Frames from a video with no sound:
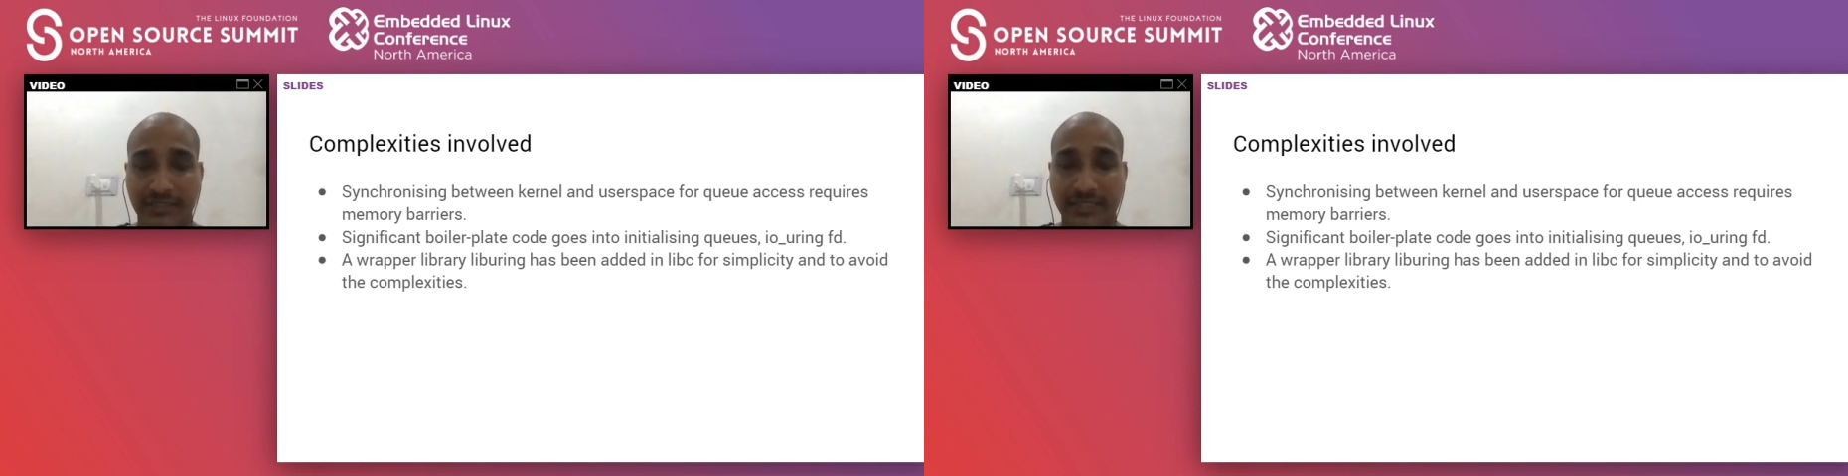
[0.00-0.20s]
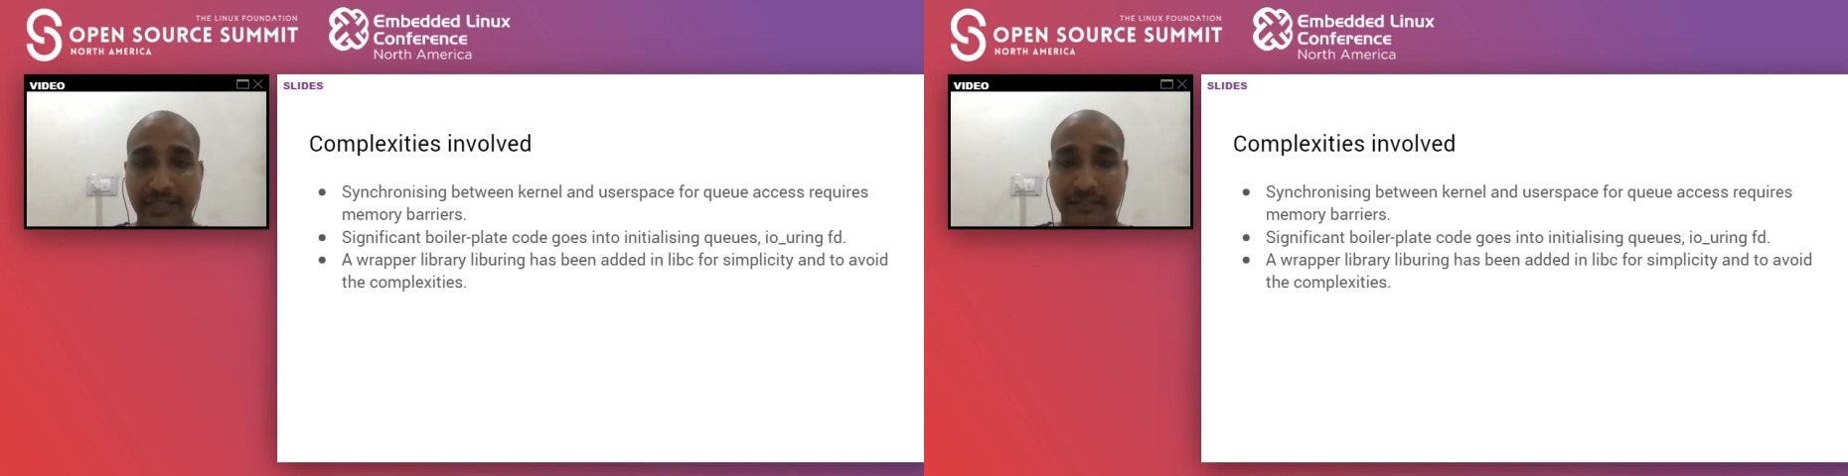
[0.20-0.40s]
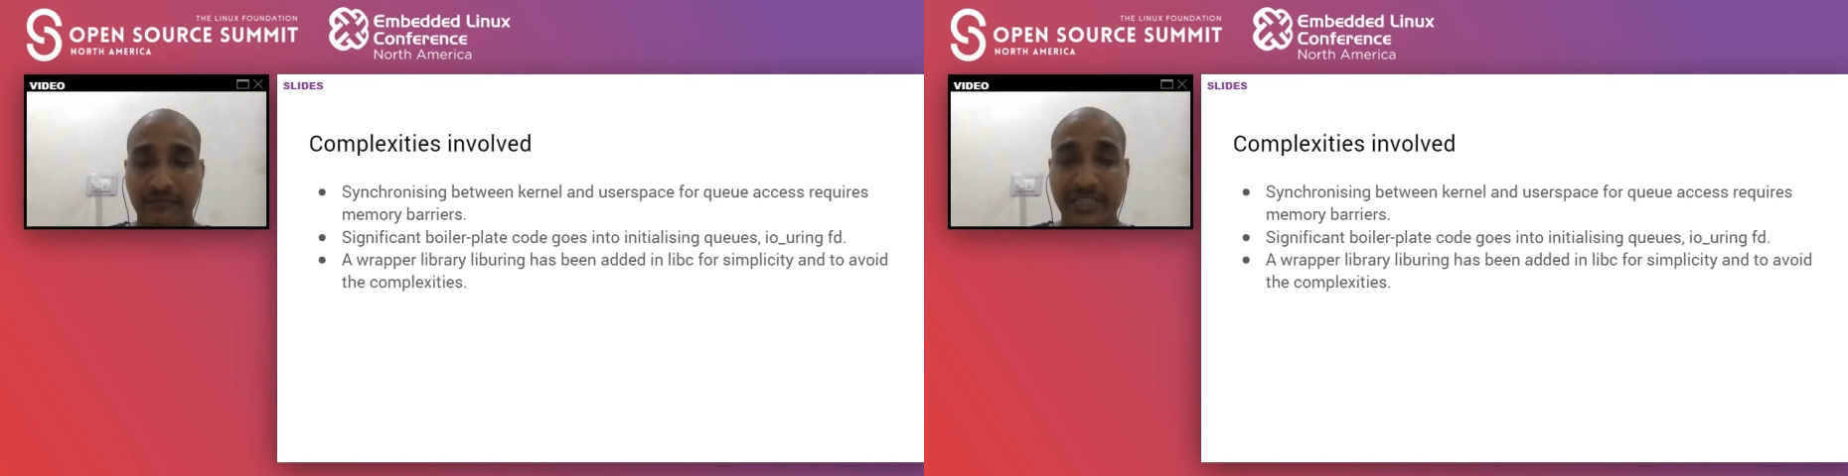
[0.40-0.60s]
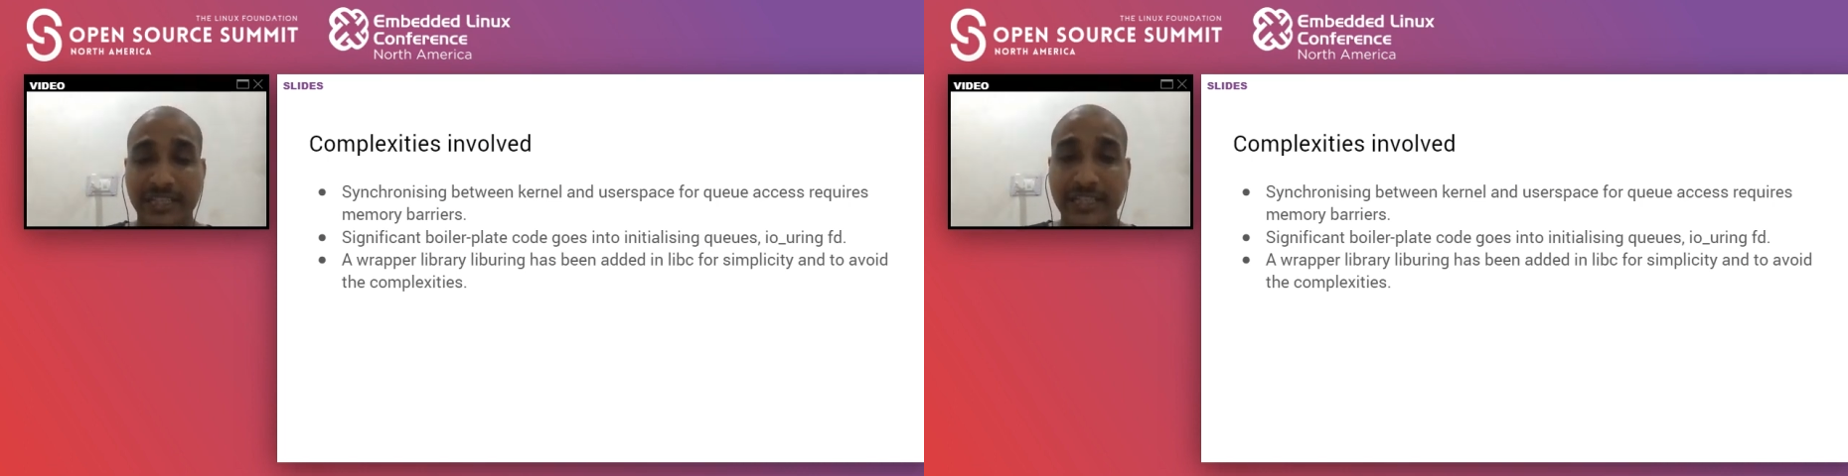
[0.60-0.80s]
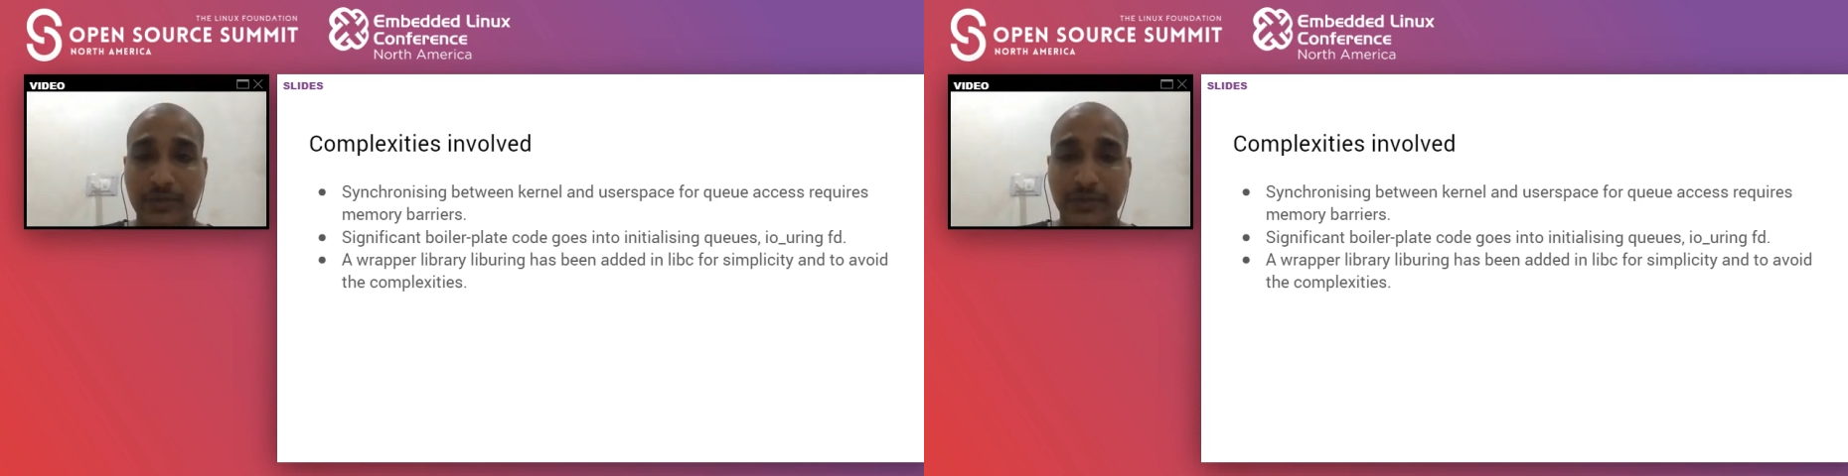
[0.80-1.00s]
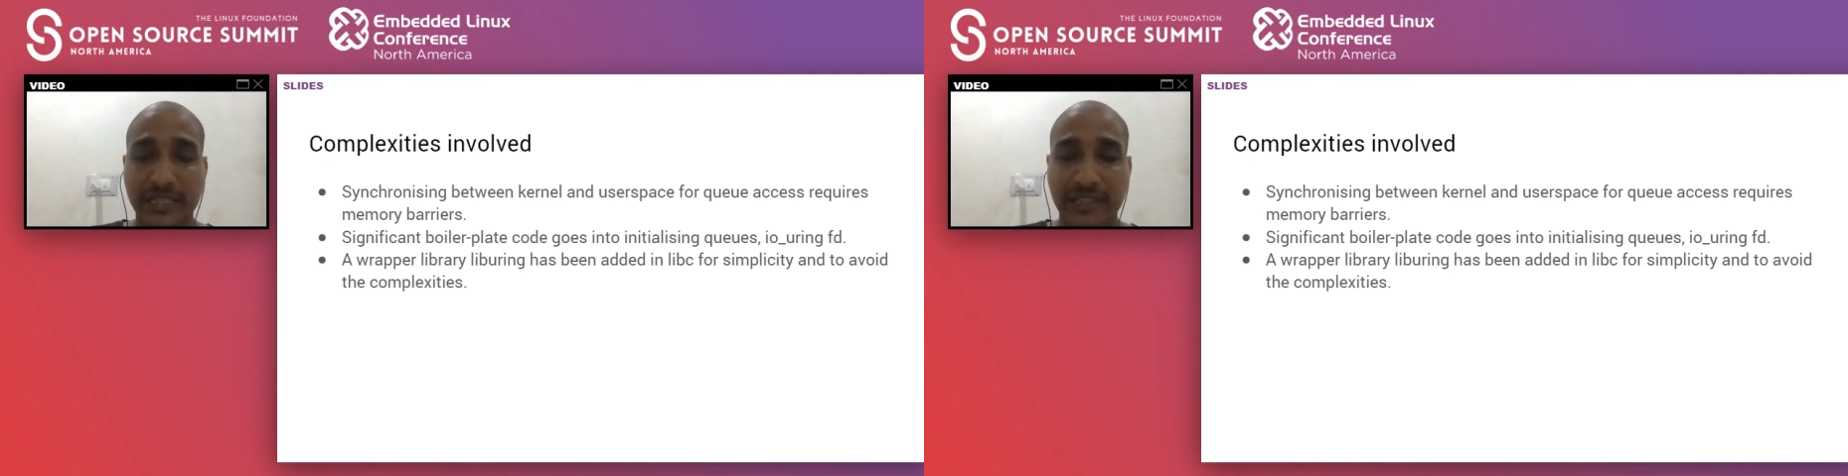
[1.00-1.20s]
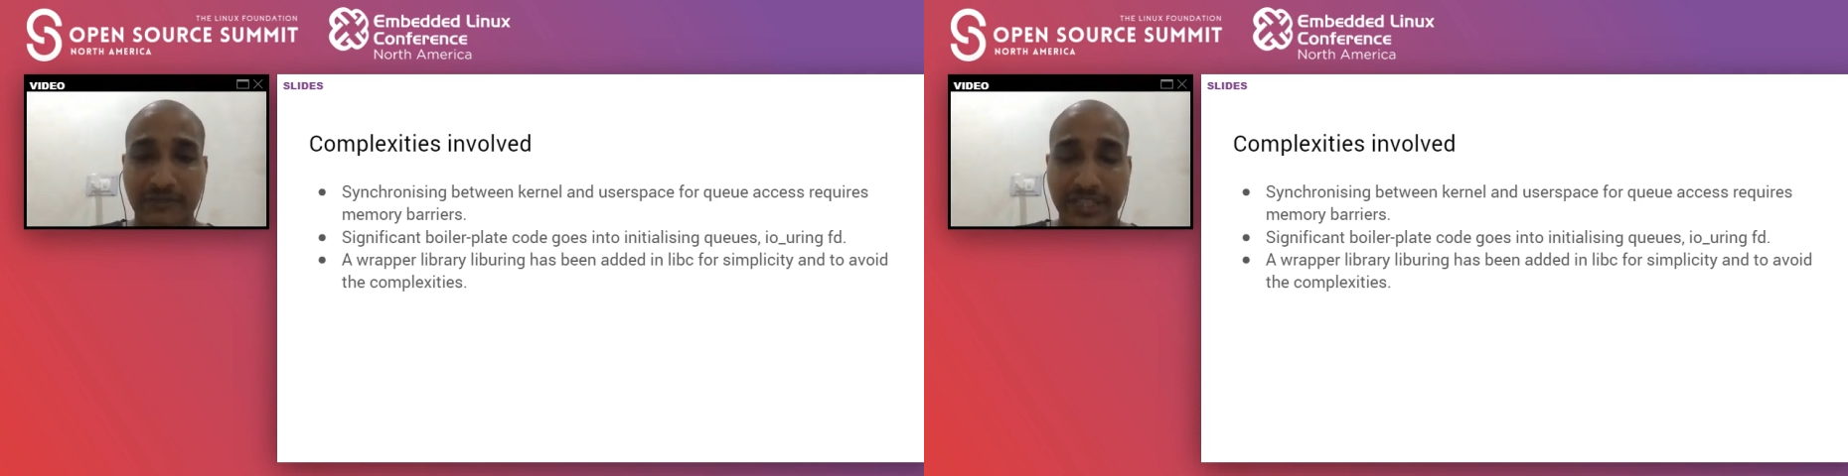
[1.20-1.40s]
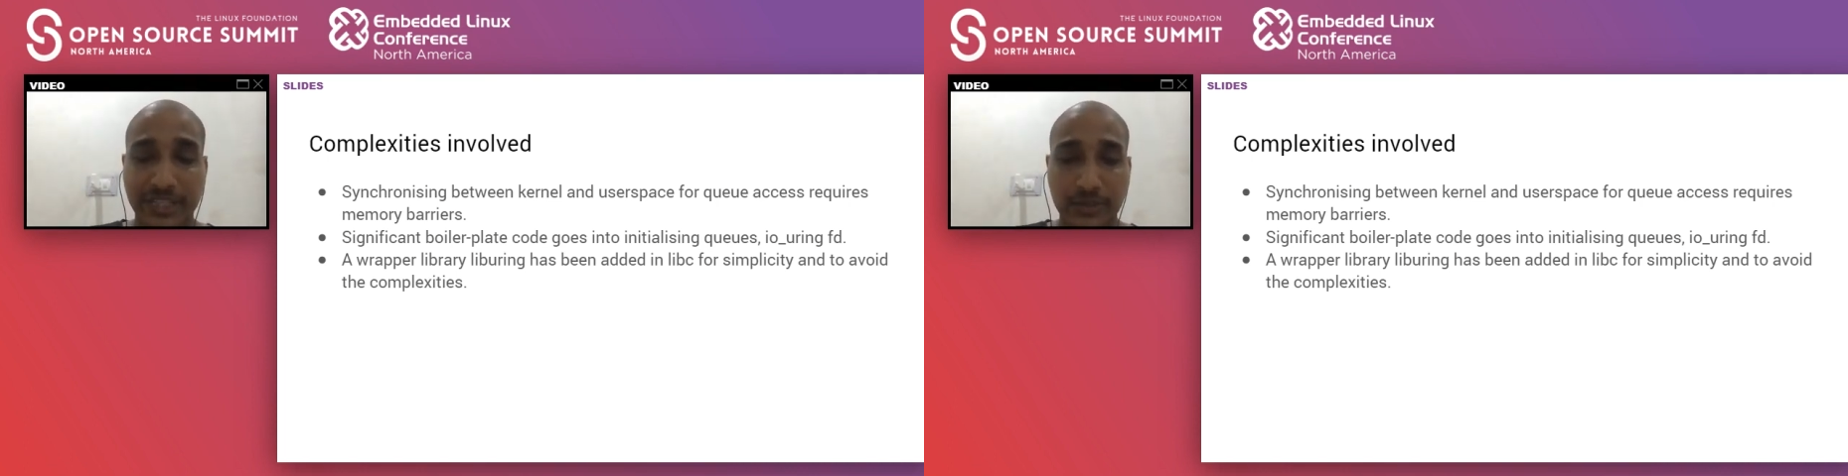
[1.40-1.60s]
there we need to be
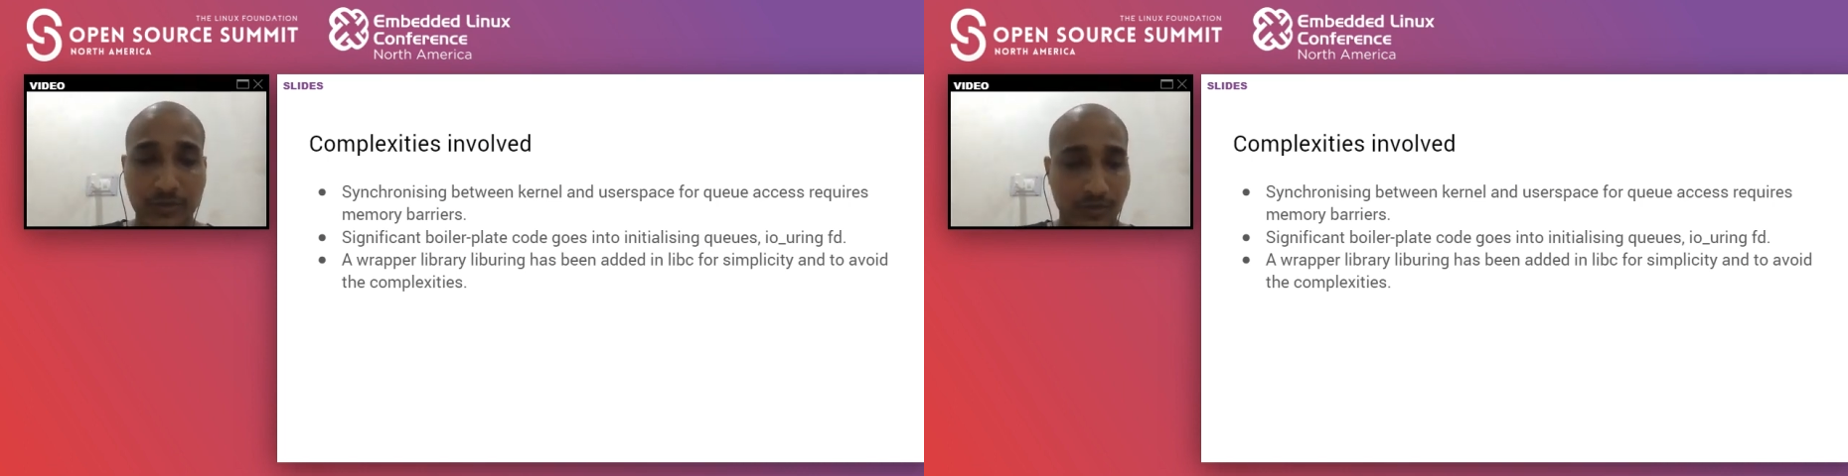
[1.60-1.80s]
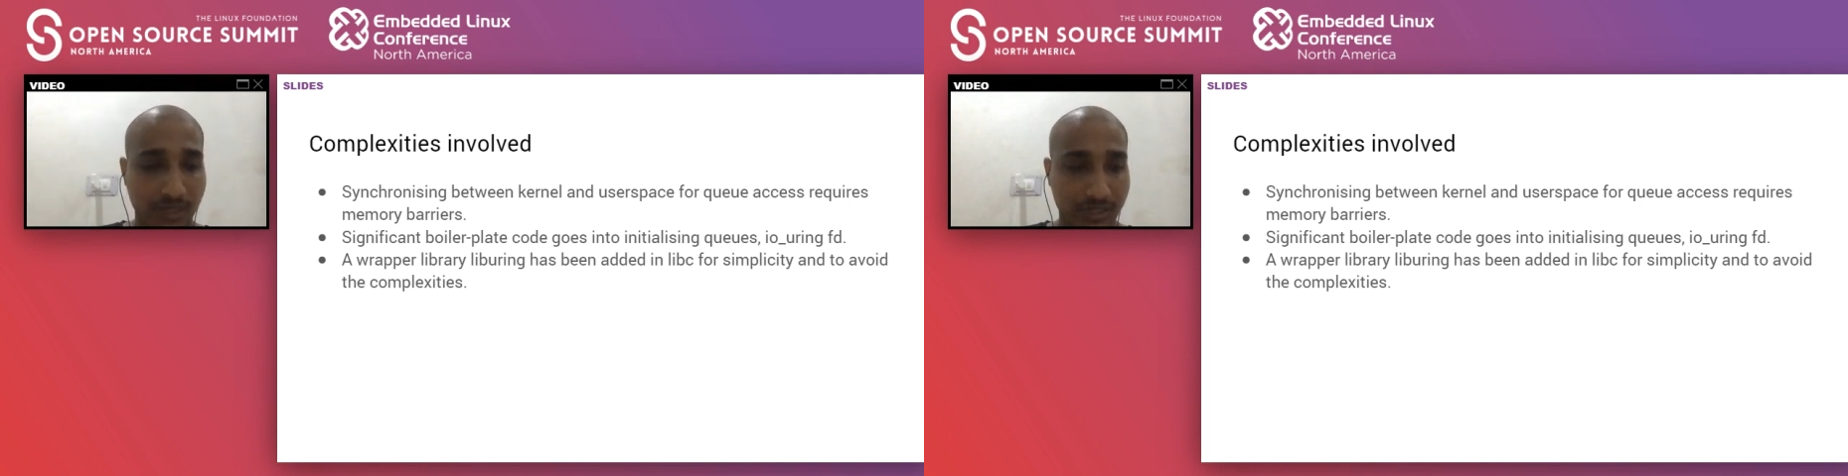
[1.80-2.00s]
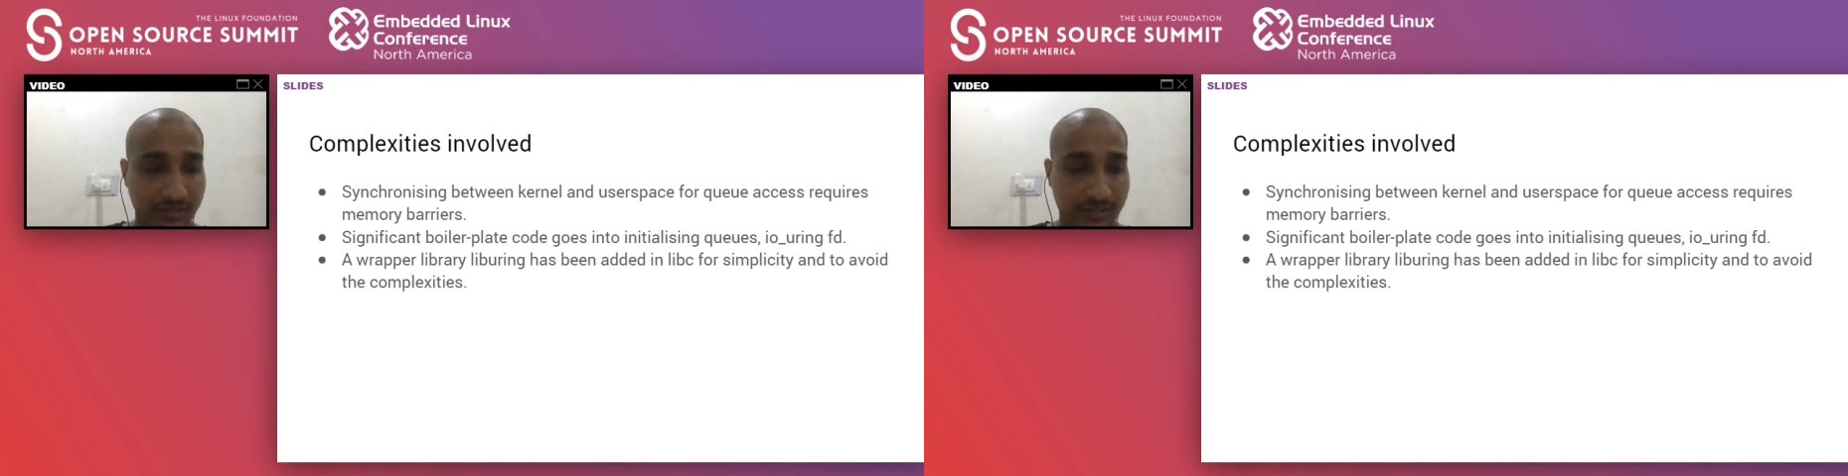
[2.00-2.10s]
we need to uh,